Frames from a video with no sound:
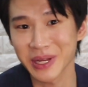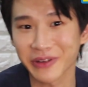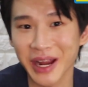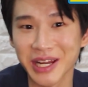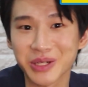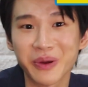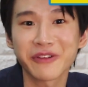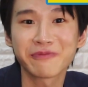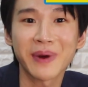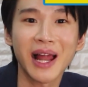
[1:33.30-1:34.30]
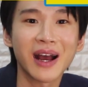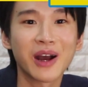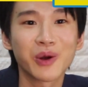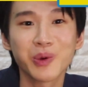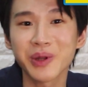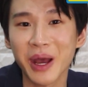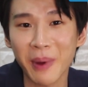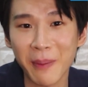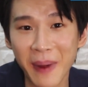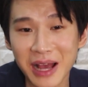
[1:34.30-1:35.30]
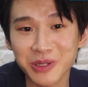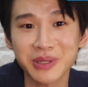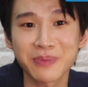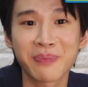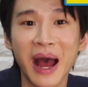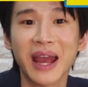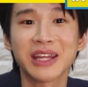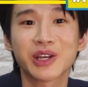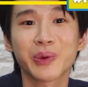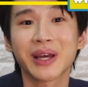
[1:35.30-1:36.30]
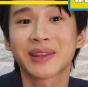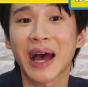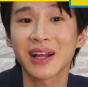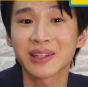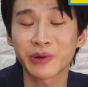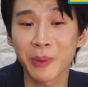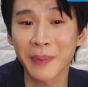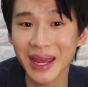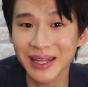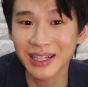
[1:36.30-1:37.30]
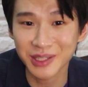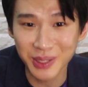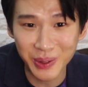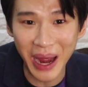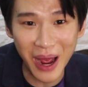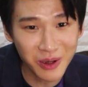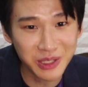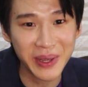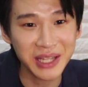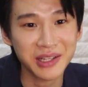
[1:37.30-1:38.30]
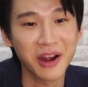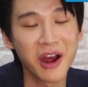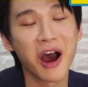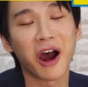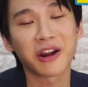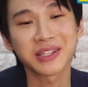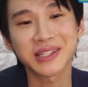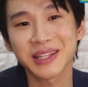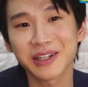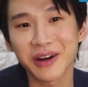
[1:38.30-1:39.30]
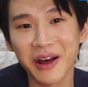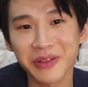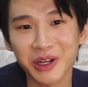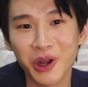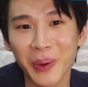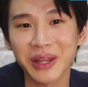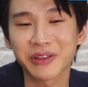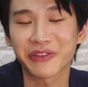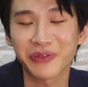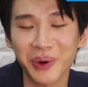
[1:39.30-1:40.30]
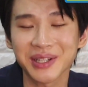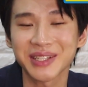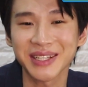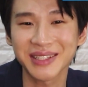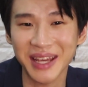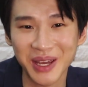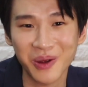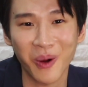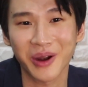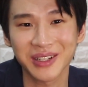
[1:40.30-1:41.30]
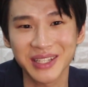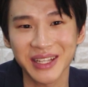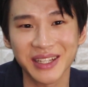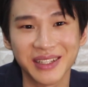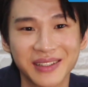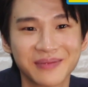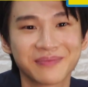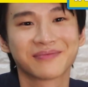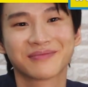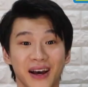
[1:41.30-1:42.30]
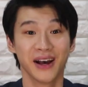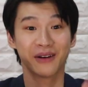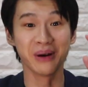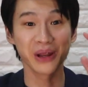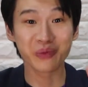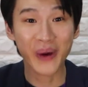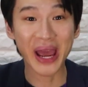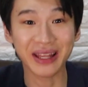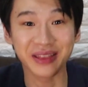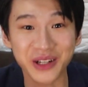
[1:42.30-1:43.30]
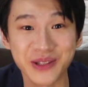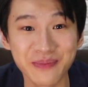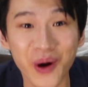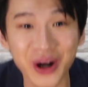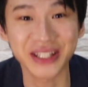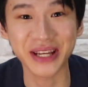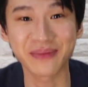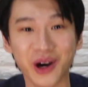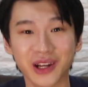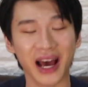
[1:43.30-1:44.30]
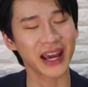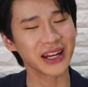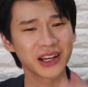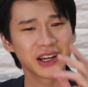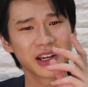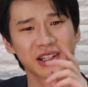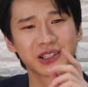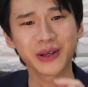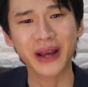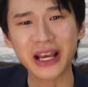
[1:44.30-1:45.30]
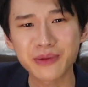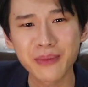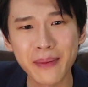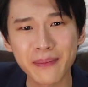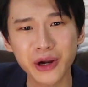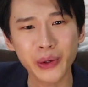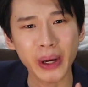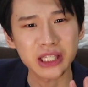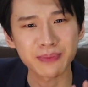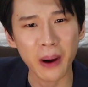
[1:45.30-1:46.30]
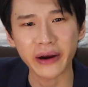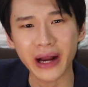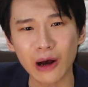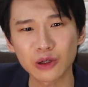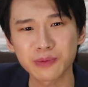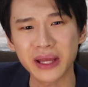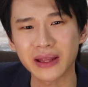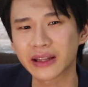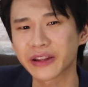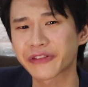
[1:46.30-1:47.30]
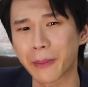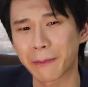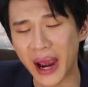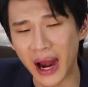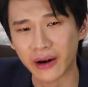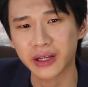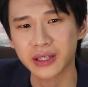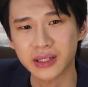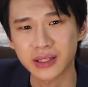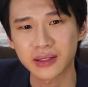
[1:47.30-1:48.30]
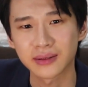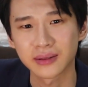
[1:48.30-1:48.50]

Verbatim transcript: me right. 12 pa lang ang unang papasok sa bahay ni Kuya dahil the remaining 2 housemates are still undergoing their 14-day quarantine. But wait, there's more, Team Online! Do you guys remember yung aspiring housemate natin from Paris?